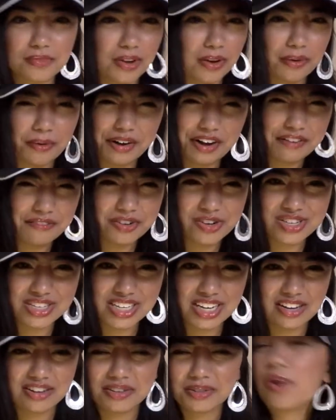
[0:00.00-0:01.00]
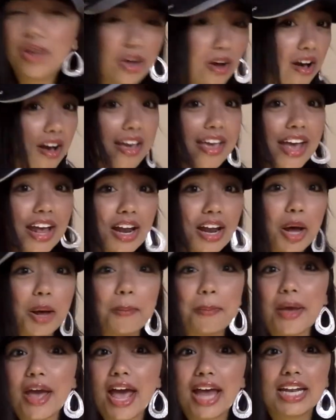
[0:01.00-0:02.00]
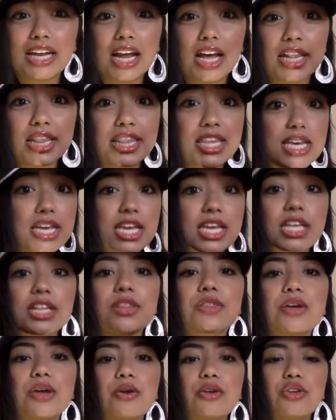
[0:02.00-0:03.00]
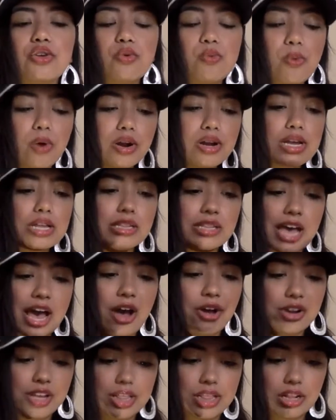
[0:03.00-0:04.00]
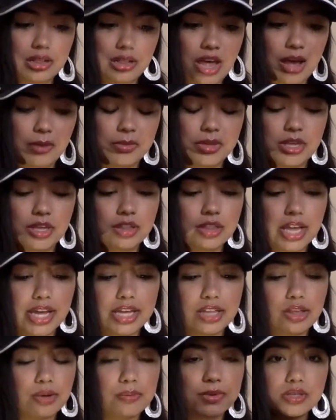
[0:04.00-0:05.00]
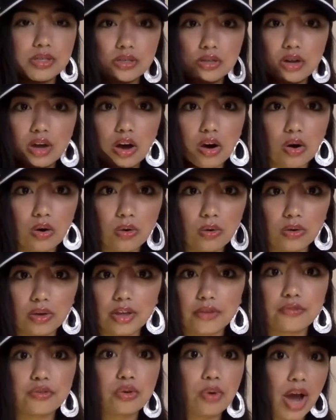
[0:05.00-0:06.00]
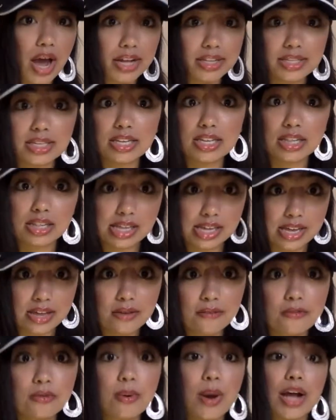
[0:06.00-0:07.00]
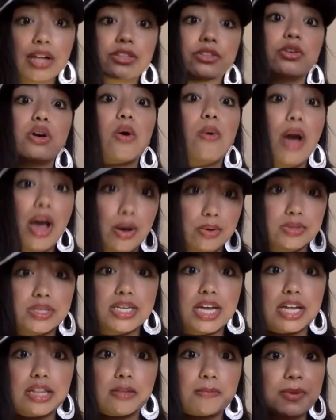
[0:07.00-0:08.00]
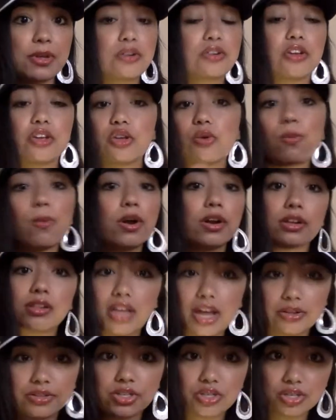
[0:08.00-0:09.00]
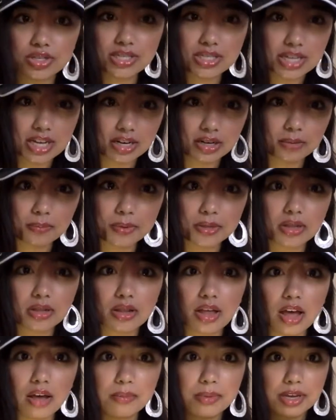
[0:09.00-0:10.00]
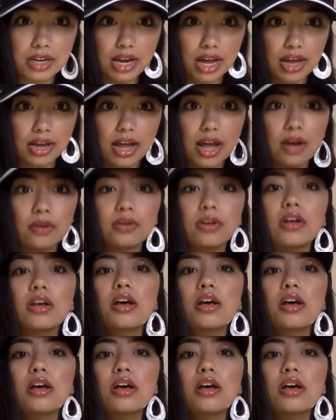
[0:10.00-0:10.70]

Or whatever he said. We all get up, and they, they, you weren't allowed in the lobby. Like, there was no, if you had to leave, you had to go outside the building. You weren't allowed to just stand up in the lobby and hang out.